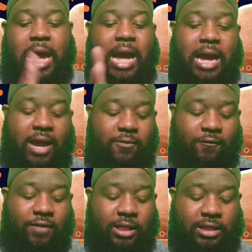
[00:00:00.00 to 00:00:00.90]
I have a
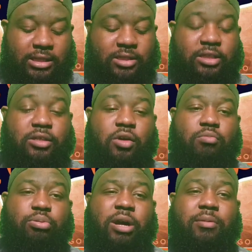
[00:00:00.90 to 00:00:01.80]
feeling this is
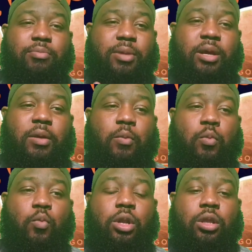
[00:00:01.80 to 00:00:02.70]
going to probably be
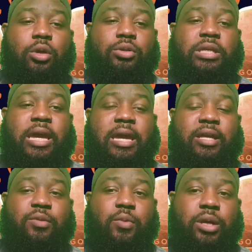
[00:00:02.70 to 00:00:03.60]
one of those
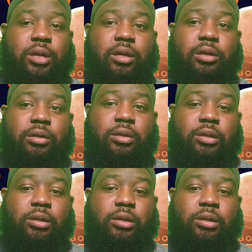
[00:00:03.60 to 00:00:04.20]
games where